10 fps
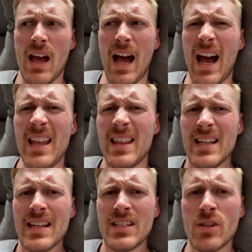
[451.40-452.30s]
I
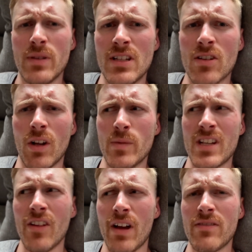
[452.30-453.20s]
think he's doing this all
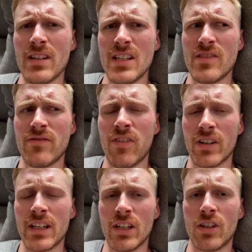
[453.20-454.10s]
himself. I think he's
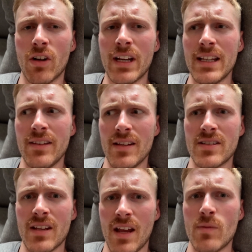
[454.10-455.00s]
fucking cooking
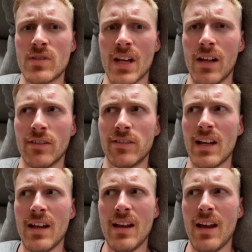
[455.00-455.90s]
this himself.
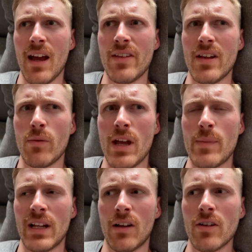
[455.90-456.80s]
And then I wait a
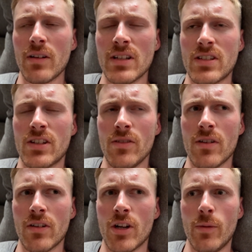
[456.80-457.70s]
bit longer and it's still
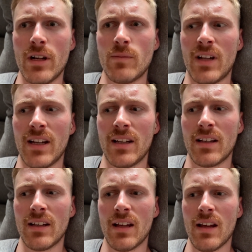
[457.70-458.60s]
not coming. I'm
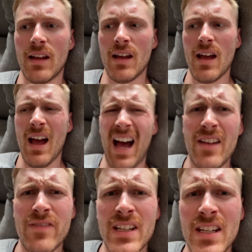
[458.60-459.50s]
like, I
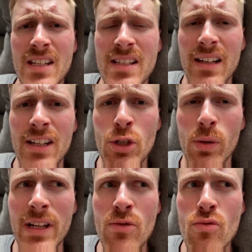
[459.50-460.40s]
think he's
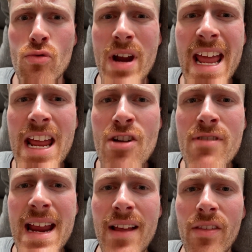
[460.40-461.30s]
literally
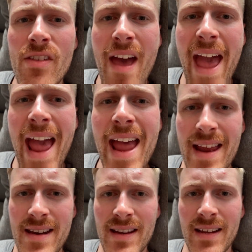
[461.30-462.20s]
rearing the
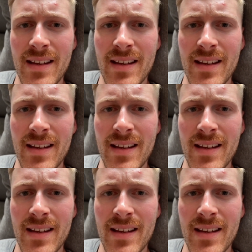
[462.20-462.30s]
hen